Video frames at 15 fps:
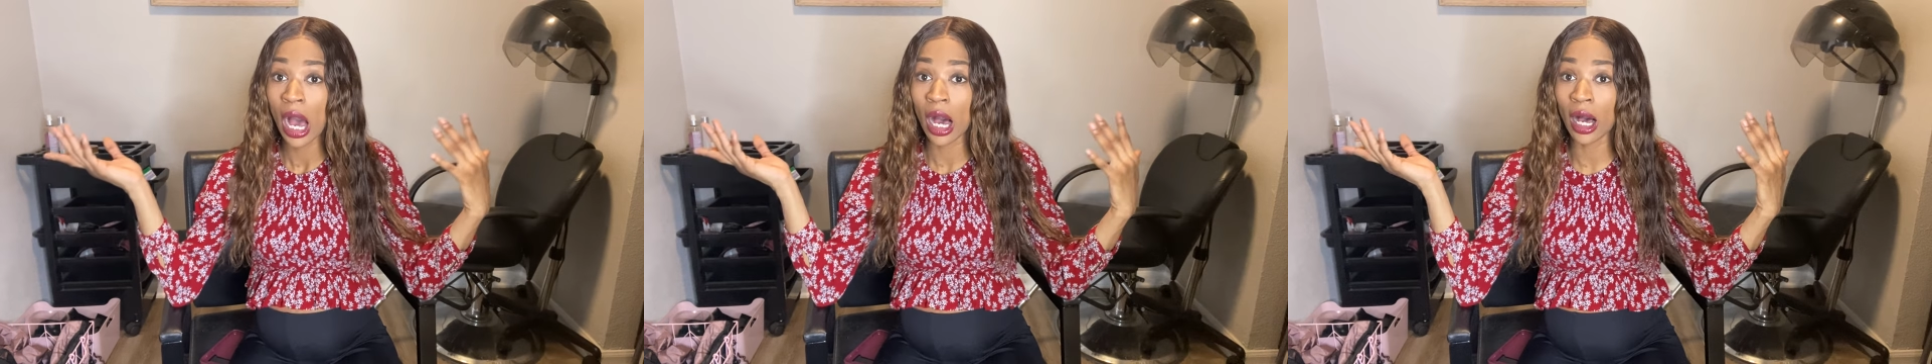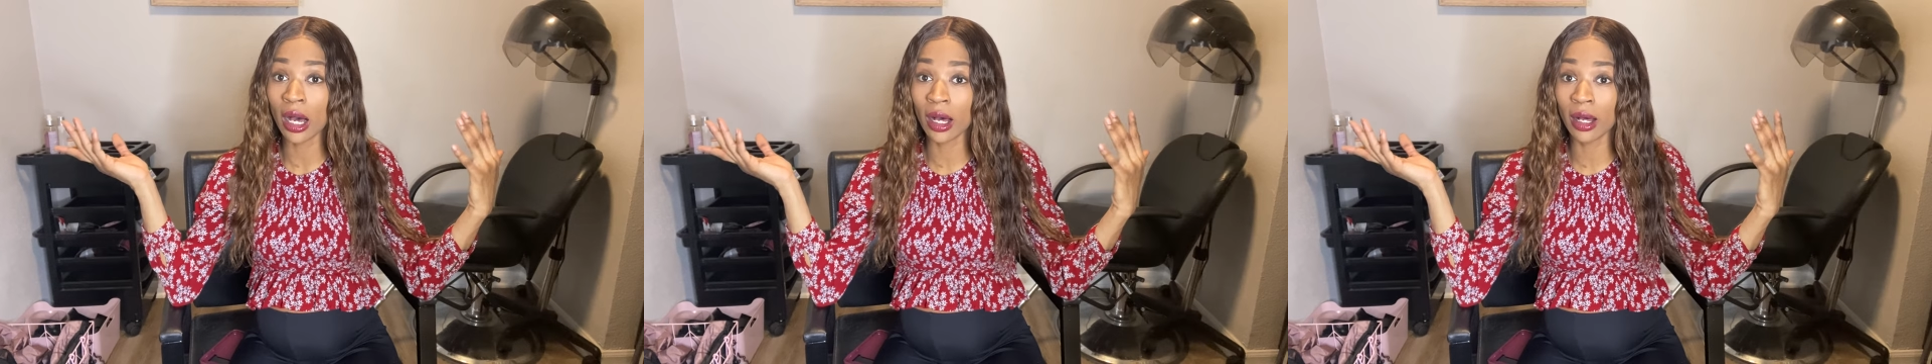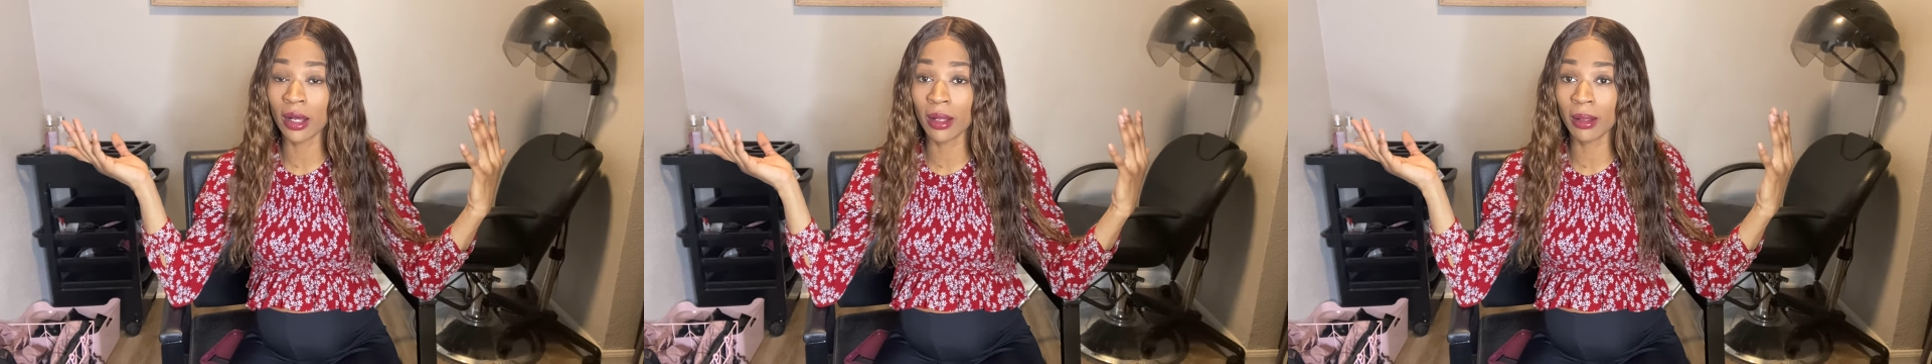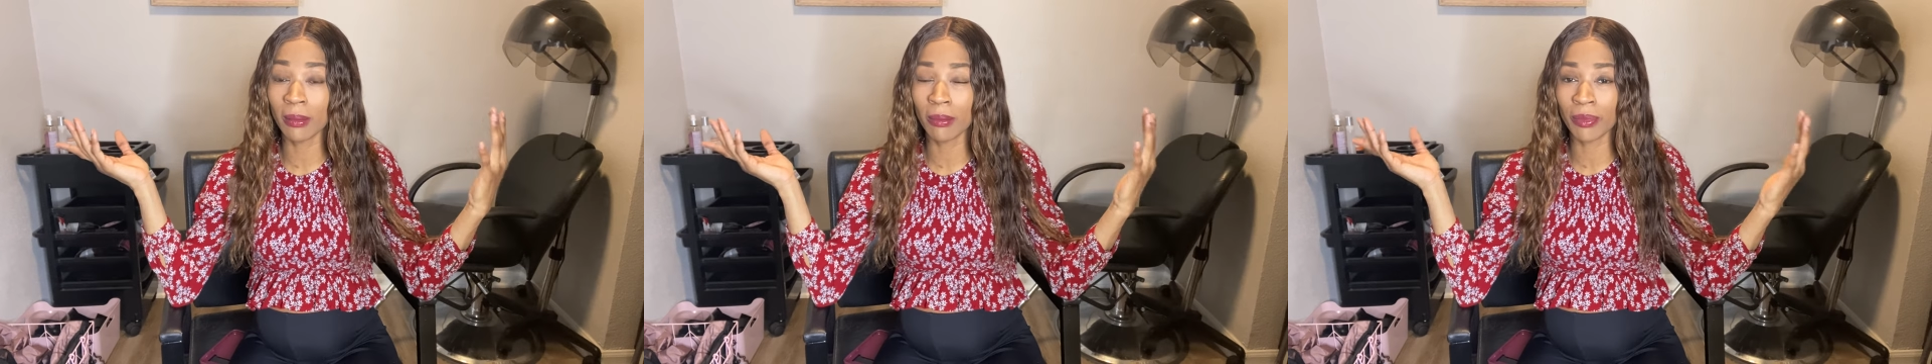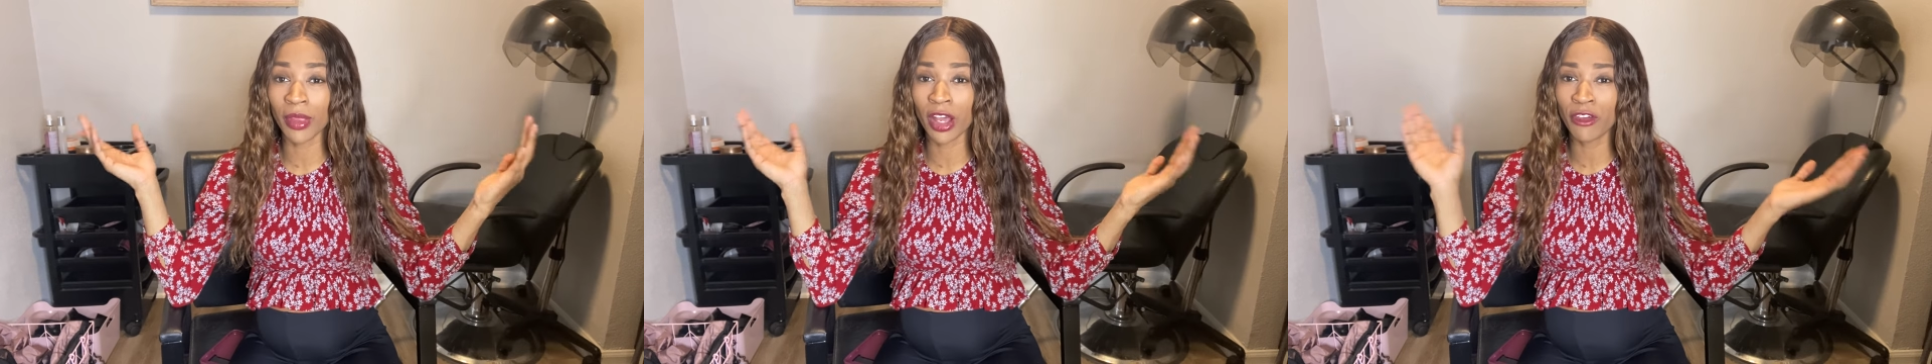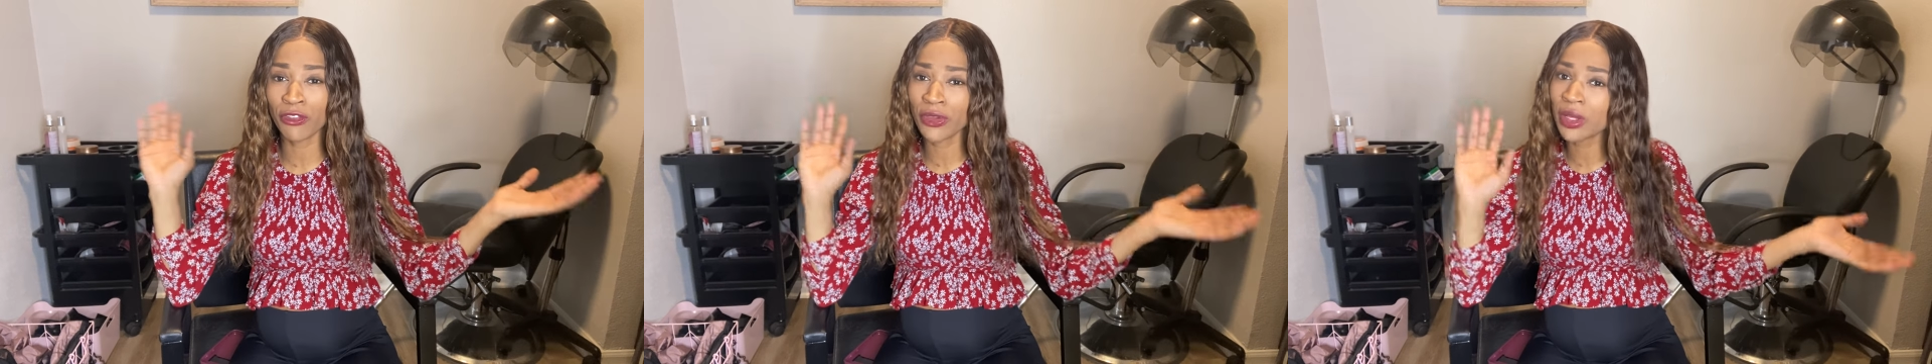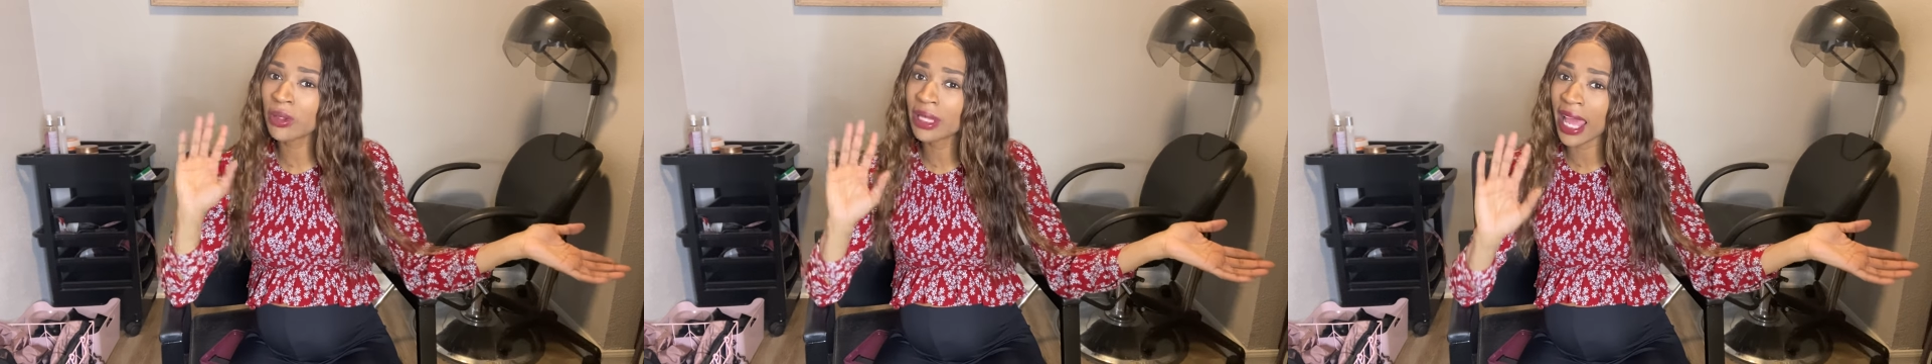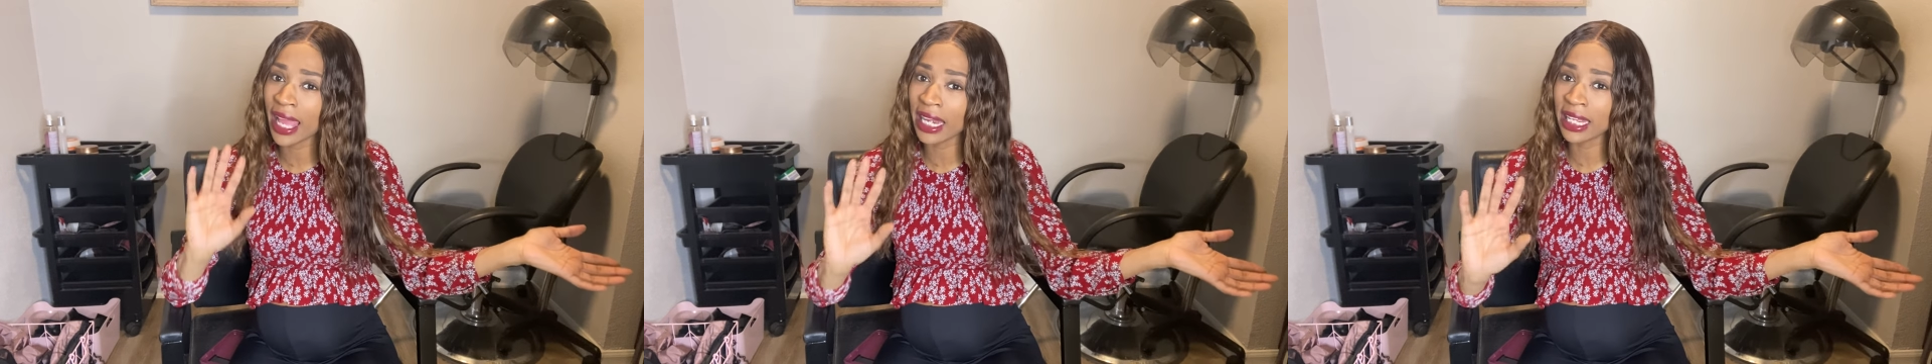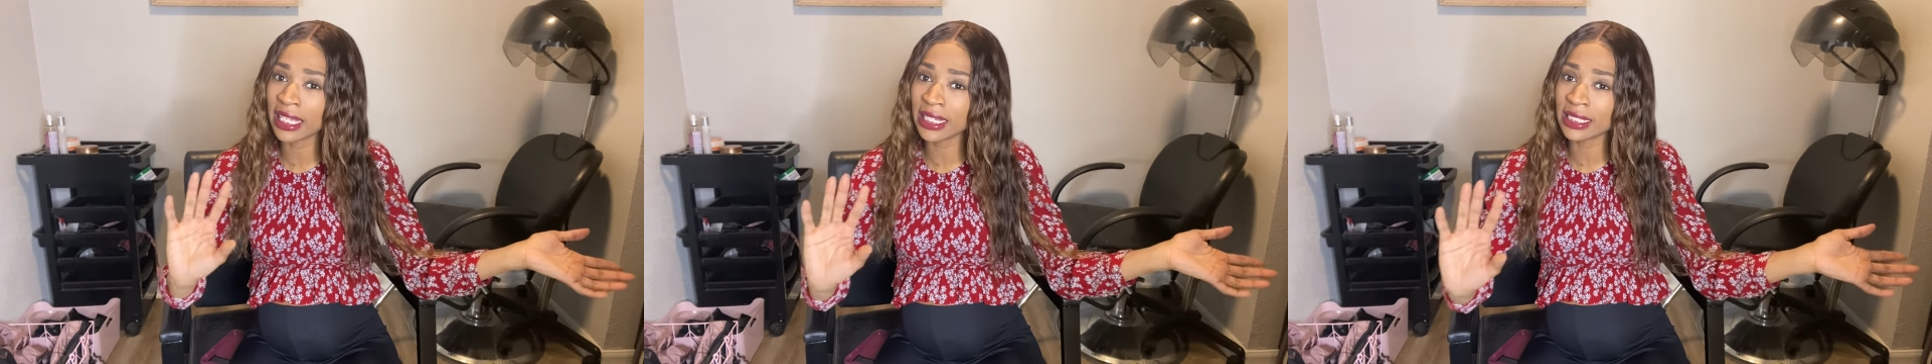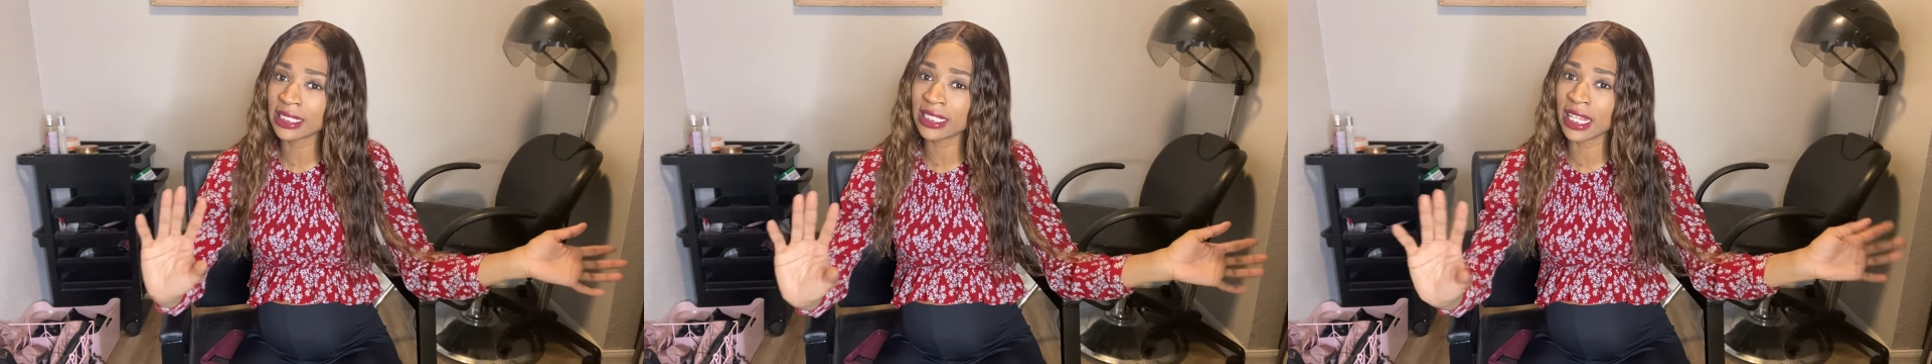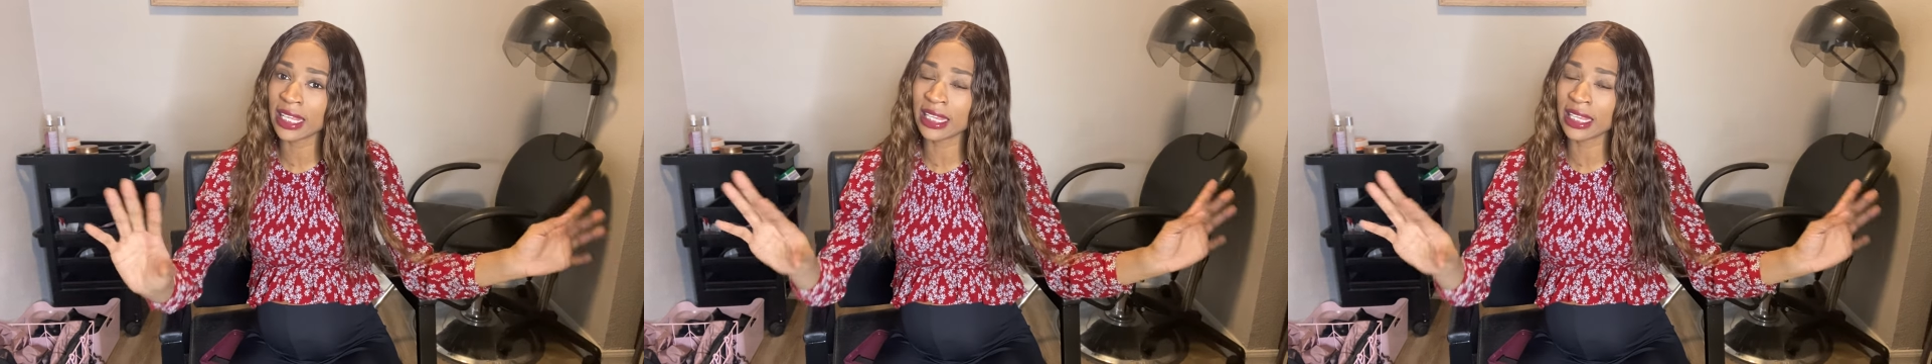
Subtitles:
a few ladies